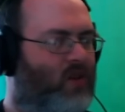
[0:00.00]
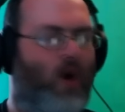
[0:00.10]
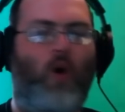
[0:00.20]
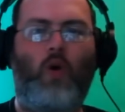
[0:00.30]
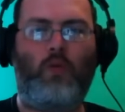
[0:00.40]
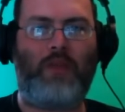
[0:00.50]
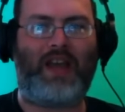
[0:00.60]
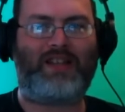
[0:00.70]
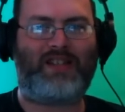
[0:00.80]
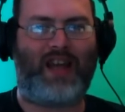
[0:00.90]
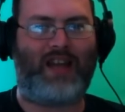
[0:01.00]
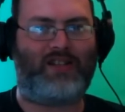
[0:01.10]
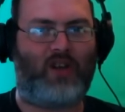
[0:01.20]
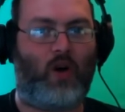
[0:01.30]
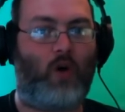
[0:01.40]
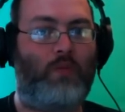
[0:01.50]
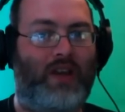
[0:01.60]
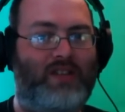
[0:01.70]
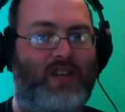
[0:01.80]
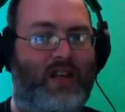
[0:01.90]
All makes sense. It all
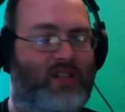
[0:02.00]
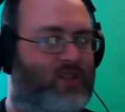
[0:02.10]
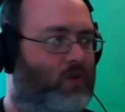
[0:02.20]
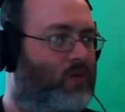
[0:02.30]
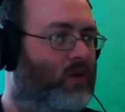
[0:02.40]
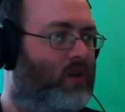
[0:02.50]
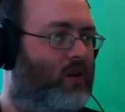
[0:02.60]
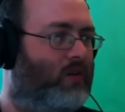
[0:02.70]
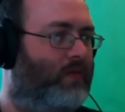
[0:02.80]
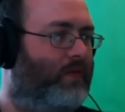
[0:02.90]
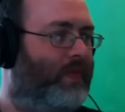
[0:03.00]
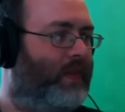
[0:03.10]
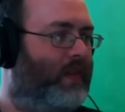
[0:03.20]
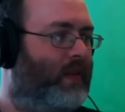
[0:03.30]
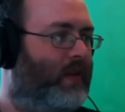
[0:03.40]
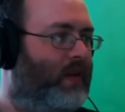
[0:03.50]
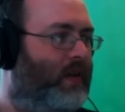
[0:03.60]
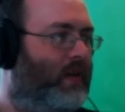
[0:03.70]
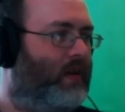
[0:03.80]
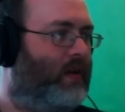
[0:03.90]
makes sense as you go along.
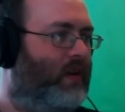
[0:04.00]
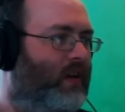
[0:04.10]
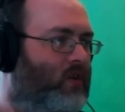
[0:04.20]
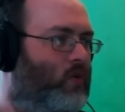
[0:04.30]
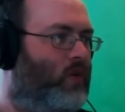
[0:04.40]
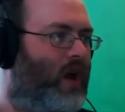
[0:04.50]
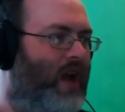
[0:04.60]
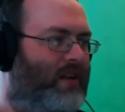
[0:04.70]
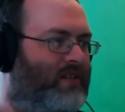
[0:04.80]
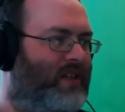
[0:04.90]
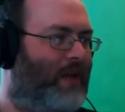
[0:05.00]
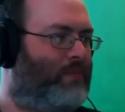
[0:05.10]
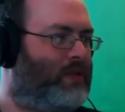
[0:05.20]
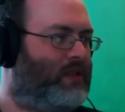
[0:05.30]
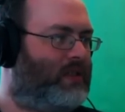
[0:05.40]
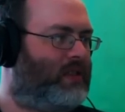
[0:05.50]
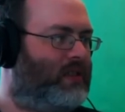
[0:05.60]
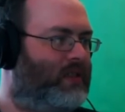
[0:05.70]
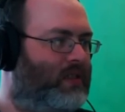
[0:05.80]
Urine sample.